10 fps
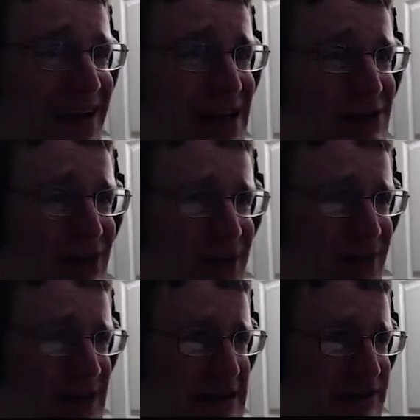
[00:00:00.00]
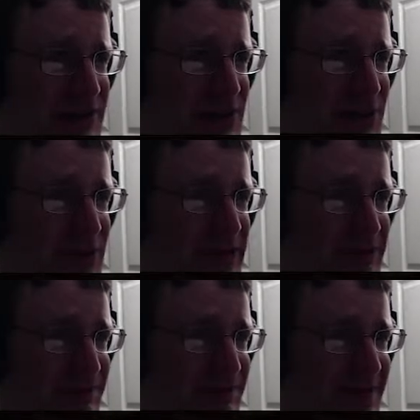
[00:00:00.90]
Ethan Craft for the
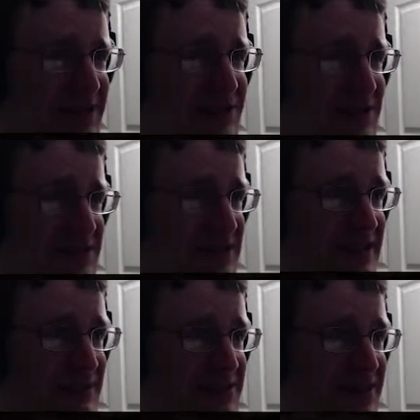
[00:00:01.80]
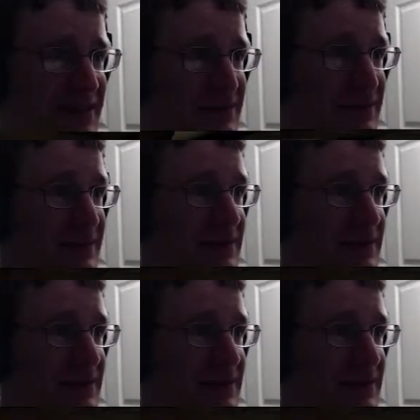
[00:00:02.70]
win. That's what his name is. I don't,